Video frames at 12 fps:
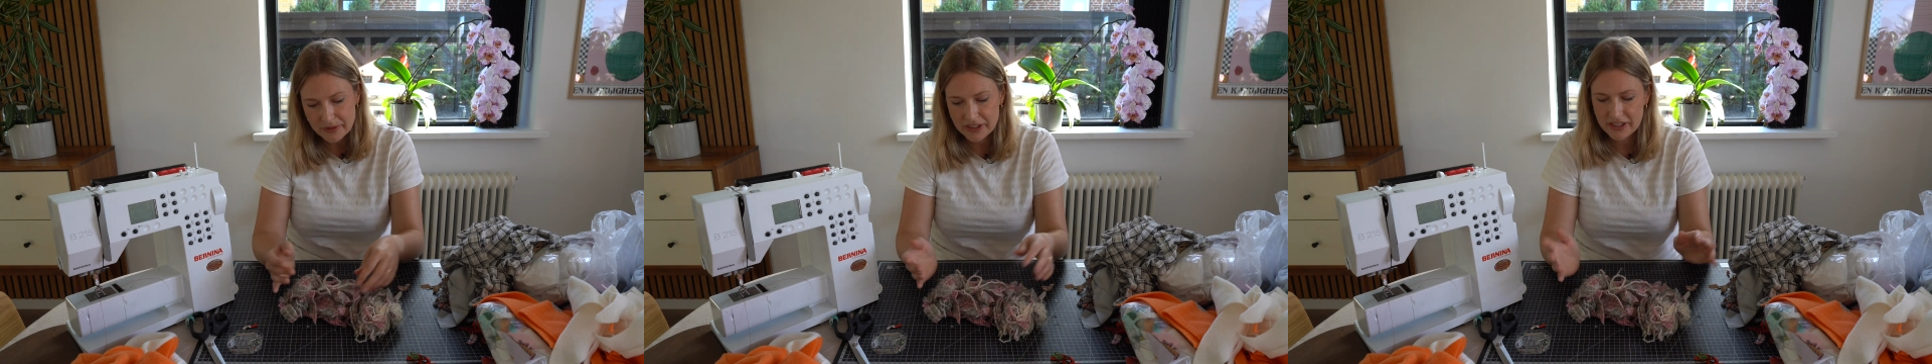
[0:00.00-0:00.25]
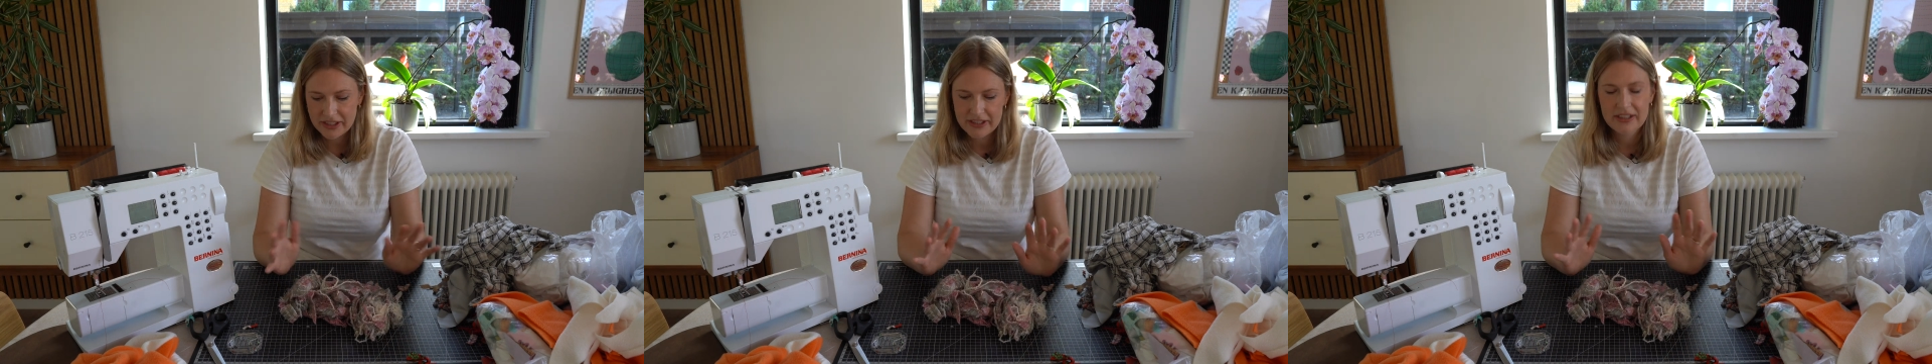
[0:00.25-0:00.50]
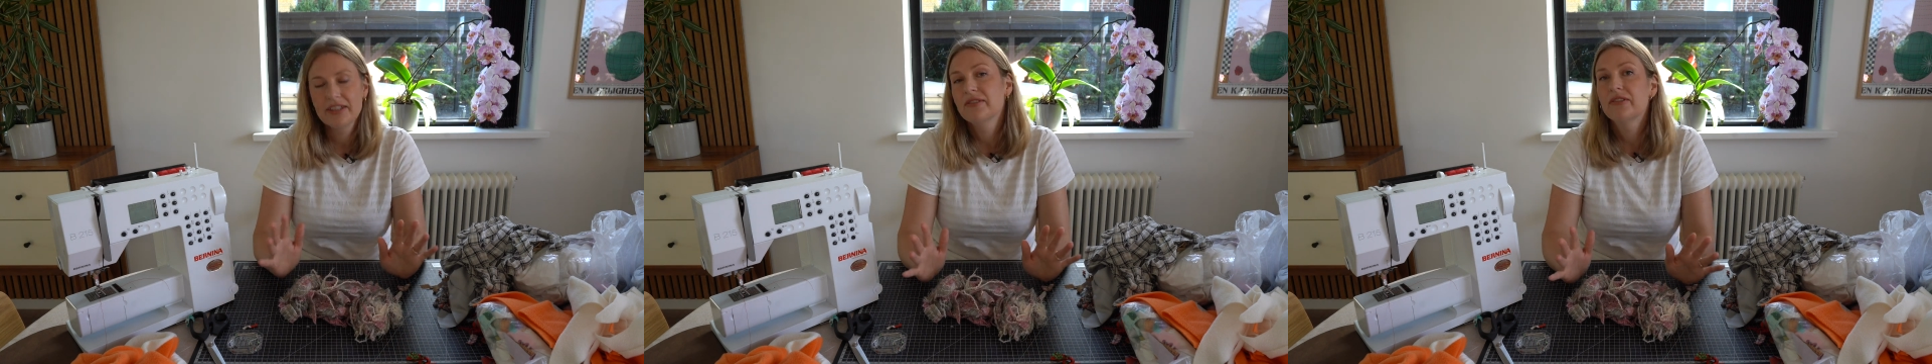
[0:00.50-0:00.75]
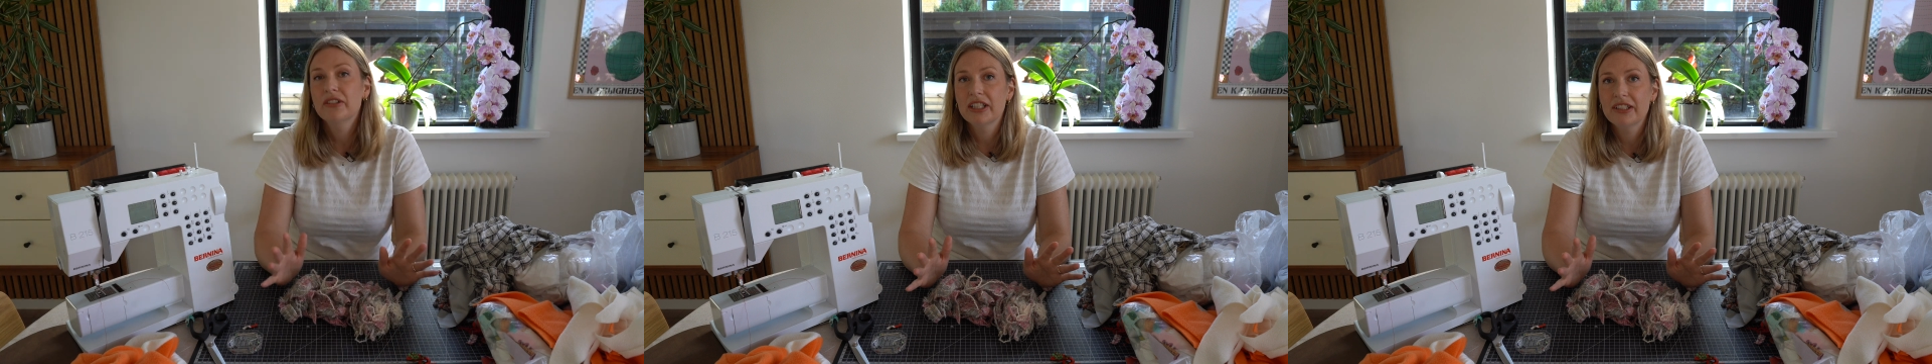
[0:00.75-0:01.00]
which is
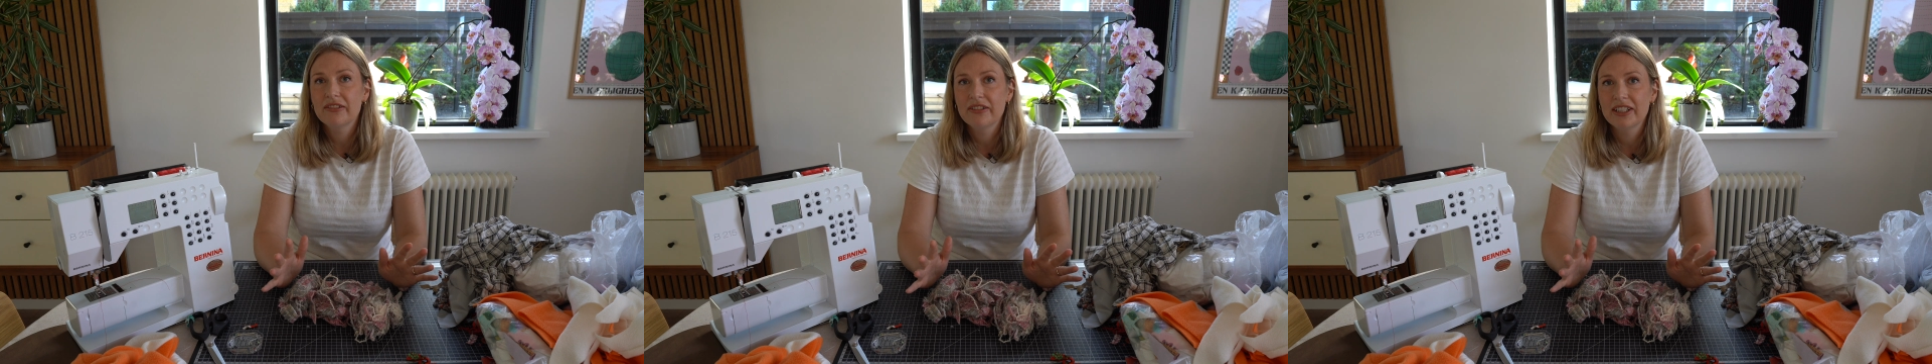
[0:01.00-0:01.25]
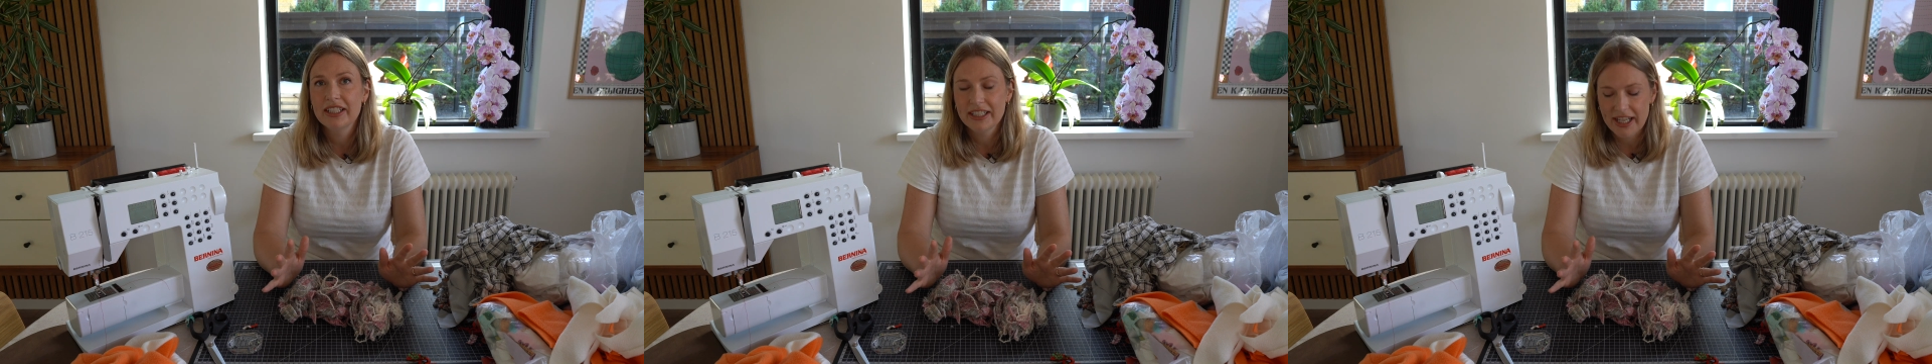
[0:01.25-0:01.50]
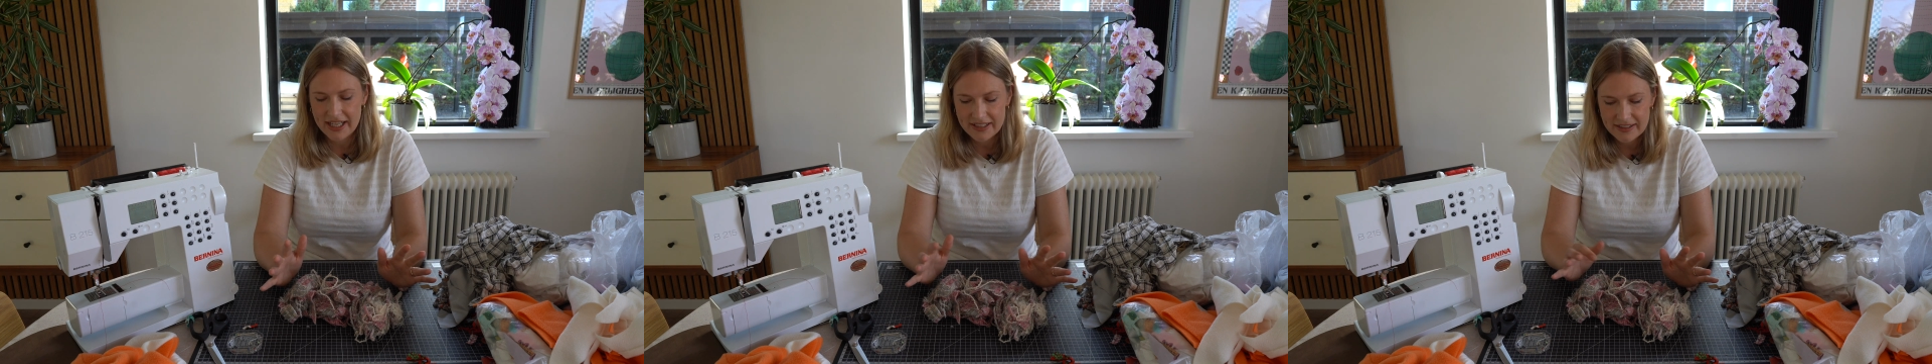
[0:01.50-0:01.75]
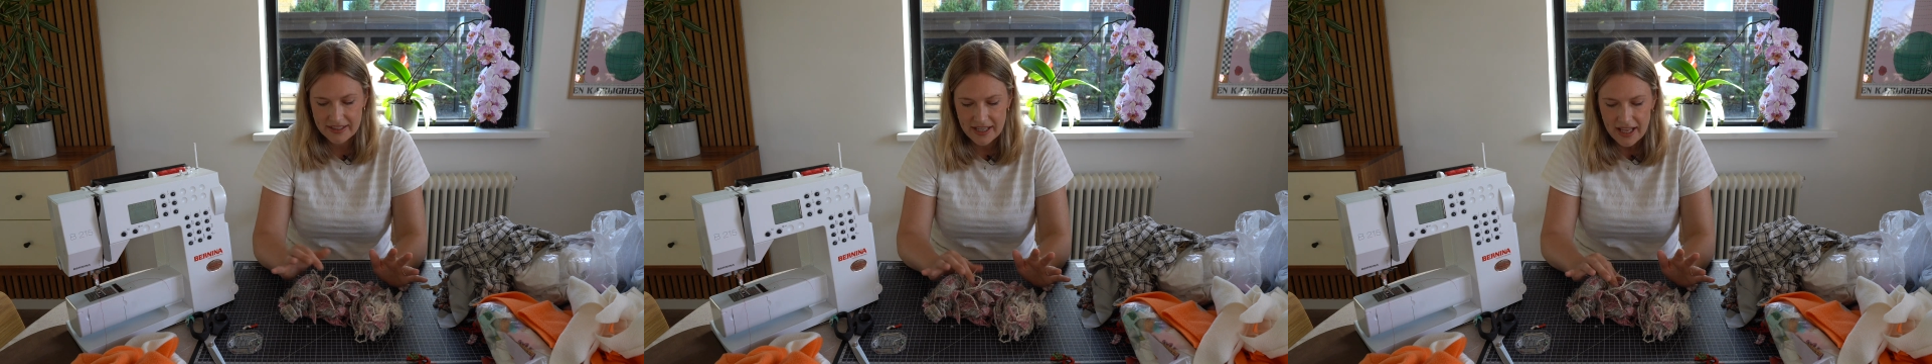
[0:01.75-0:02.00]
really, really nice.